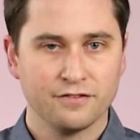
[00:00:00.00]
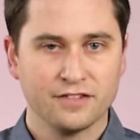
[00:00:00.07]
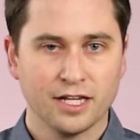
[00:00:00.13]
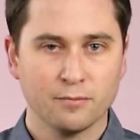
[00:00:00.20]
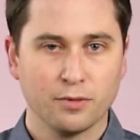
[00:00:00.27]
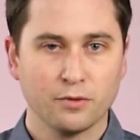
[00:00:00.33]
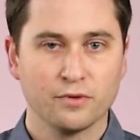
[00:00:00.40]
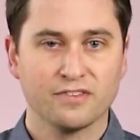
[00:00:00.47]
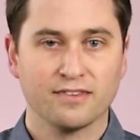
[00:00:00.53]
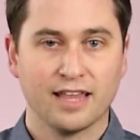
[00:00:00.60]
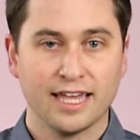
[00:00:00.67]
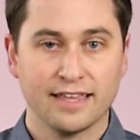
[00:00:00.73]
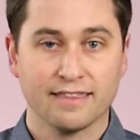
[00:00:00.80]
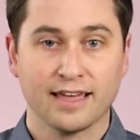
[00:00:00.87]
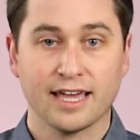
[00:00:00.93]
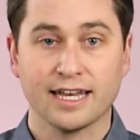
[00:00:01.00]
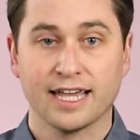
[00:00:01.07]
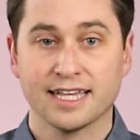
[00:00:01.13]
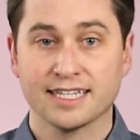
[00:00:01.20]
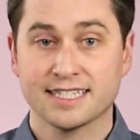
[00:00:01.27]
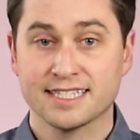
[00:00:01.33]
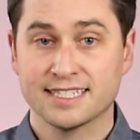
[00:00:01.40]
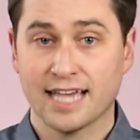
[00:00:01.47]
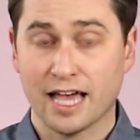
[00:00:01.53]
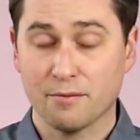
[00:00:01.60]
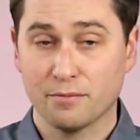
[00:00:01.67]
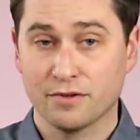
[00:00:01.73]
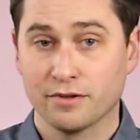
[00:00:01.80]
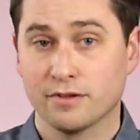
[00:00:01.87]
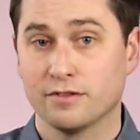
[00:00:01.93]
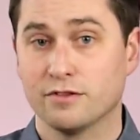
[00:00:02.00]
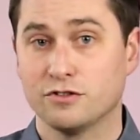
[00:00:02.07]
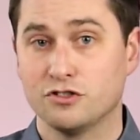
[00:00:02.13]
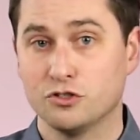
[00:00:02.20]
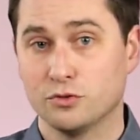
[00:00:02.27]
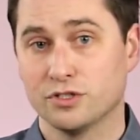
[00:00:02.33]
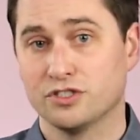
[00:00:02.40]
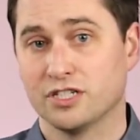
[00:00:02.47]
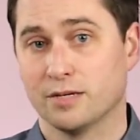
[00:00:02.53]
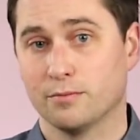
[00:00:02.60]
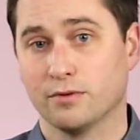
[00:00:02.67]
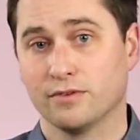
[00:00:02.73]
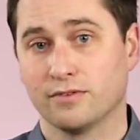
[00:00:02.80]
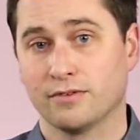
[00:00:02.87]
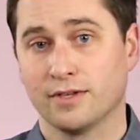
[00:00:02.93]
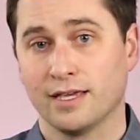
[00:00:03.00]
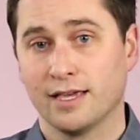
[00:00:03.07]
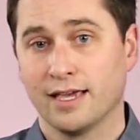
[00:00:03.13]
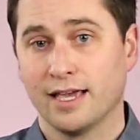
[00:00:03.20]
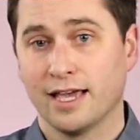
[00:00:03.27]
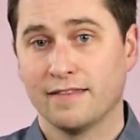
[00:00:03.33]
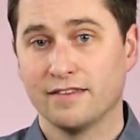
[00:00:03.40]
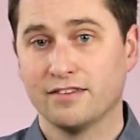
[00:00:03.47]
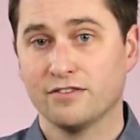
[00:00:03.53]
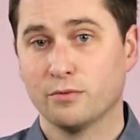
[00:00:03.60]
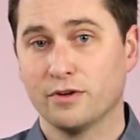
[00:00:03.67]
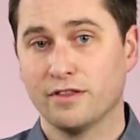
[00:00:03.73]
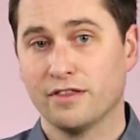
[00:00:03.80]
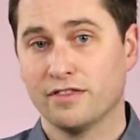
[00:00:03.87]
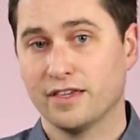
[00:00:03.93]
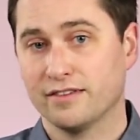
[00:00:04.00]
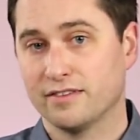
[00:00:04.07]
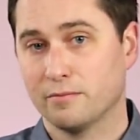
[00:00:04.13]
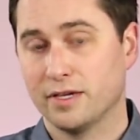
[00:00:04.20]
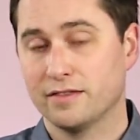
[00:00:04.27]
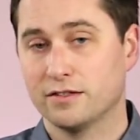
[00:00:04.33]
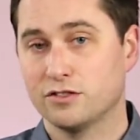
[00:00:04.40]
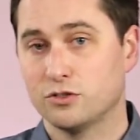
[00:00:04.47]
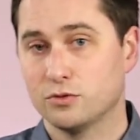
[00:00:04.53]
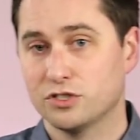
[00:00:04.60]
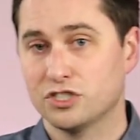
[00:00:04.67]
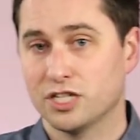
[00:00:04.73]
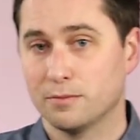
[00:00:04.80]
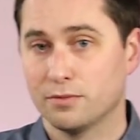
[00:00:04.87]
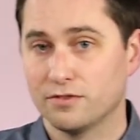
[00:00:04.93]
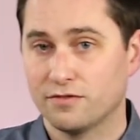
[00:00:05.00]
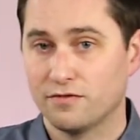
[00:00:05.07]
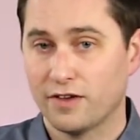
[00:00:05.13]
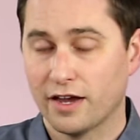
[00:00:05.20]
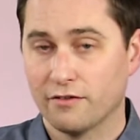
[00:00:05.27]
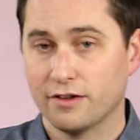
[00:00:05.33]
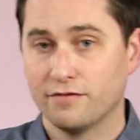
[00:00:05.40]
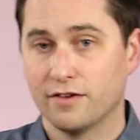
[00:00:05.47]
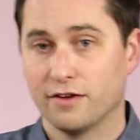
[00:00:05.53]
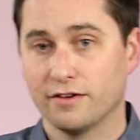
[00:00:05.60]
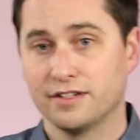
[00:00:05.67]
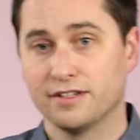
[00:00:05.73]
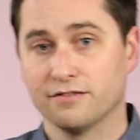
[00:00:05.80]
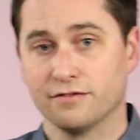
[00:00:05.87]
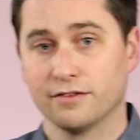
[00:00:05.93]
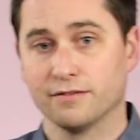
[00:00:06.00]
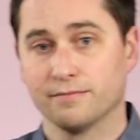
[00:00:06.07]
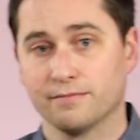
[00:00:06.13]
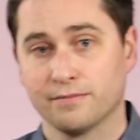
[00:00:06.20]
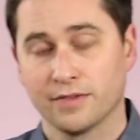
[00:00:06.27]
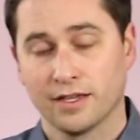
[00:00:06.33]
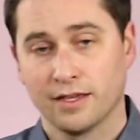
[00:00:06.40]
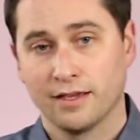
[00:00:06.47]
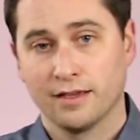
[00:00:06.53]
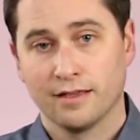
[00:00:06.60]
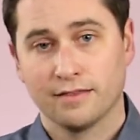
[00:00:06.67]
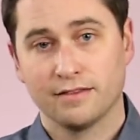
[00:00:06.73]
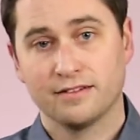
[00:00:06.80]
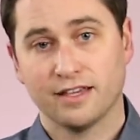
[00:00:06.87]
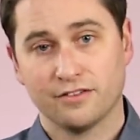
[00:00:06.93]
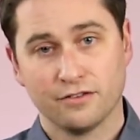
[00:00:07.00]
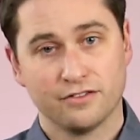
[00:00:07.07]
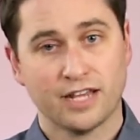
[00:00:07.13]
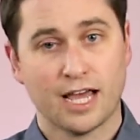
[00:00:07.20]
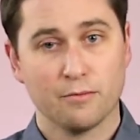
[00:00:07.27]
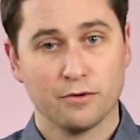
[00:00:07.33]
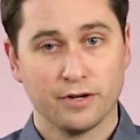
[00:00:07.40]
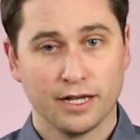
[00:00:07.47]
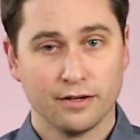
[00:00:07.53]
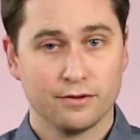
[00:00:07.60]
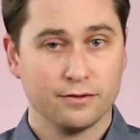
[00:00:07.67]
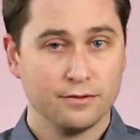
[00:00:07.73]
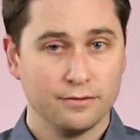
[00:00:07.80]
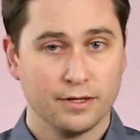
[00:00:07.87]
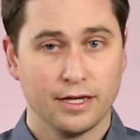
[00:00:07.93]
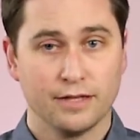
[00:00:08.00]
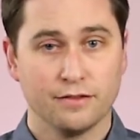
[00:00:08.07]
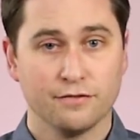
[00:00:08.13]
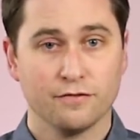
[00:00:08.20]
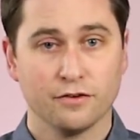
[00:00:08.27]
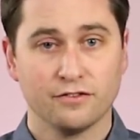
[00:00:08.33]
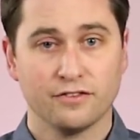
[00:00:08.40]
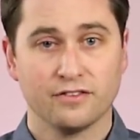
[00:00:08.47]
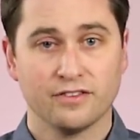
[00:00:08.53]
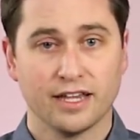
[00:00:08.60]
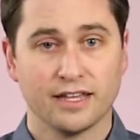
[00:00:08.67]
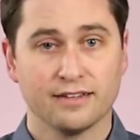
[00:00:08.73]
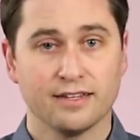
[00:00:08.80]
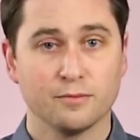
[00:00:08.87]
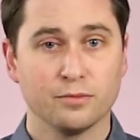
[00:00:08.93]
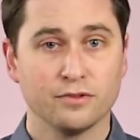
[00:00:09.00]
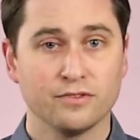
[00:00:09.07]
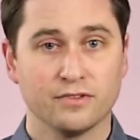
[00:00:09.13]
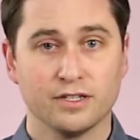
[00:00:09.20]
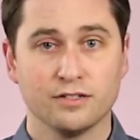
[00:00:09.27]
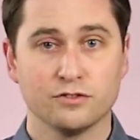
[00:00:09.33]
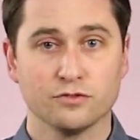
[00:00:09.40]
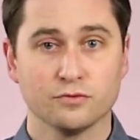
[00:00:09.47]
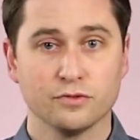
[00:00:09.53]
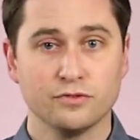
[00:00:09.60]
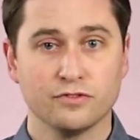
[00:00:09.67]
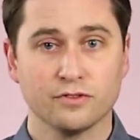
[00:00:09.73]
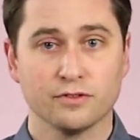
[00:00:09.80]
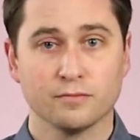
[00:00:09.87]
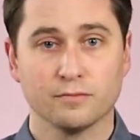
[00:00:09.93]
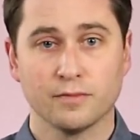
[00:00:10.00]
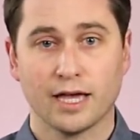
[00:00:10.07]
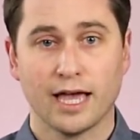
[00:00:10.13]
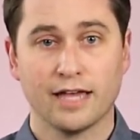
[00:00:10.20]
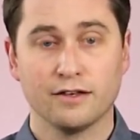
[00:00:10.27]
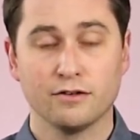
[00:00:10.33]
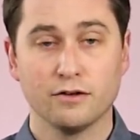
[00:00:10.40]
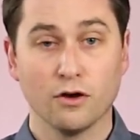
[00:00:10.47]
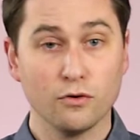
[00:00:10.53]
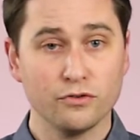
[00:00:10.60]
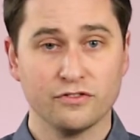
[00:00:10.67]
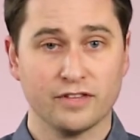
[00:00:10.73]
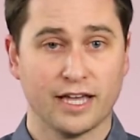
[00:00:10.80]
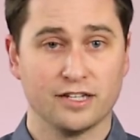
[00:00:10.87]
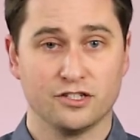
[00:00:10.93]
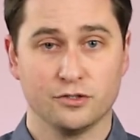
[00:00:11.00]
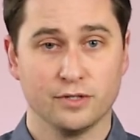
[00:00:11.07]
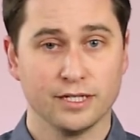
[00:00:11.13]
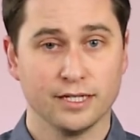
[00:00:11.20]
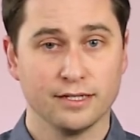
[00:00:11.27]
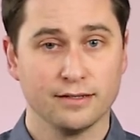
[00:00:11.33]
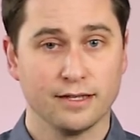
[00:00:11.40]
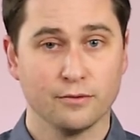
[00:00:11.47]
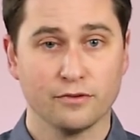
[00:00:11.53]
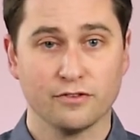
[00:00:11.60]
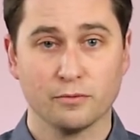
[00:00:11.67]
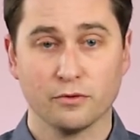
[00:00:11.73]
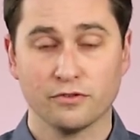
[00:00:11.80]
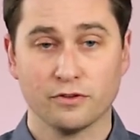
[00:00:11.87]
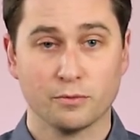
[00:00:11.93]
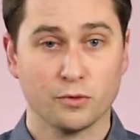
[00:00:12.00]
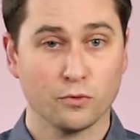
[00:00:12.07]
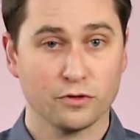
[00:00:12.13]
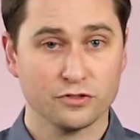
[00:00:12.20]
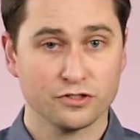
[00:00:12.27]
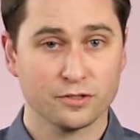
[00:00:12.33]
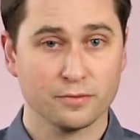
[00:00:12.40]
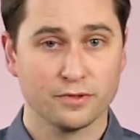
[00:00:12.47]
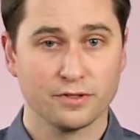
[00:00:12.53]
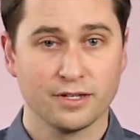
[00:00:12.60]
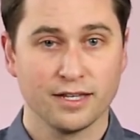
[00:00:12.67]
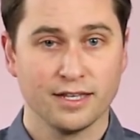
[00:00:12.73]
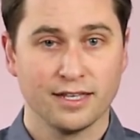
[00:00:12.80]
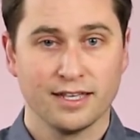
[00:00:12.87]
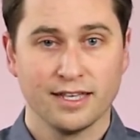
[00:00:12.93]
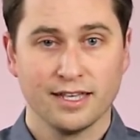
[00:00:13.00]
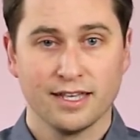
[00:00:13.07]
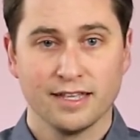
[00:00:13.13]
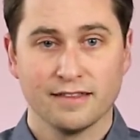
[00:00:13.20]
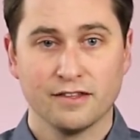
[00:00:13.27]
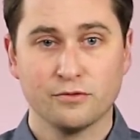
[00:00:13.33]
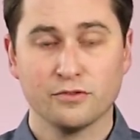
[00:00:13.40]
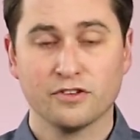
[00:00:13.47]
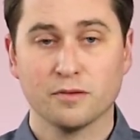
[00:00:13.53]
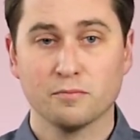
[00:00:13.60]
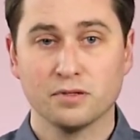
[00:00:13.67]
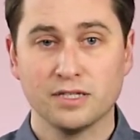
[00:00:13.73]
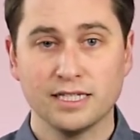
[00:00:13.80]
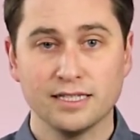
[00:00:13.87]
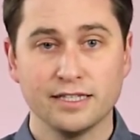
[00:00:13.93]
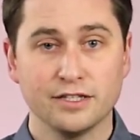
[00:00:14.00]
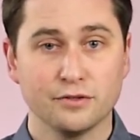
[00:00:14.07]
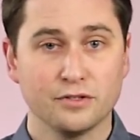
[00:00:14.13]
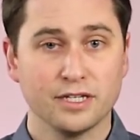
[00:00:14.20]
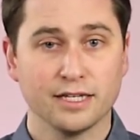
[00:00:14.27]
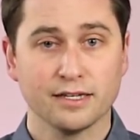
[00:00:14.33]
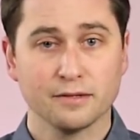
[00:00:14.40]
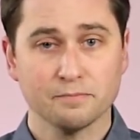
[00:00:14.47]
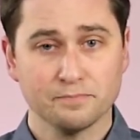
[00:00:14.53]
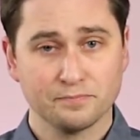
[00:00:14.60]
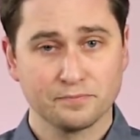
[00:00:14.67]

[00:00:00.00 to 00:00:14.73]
of temple was like that, except the Jewish temples. And this is one of the things that made the Jewish temples very, very different. The Desert Tabernacle and the first and second temples in Jerusalem had no statue in it that was supposed to be worshipped. This was completely unique.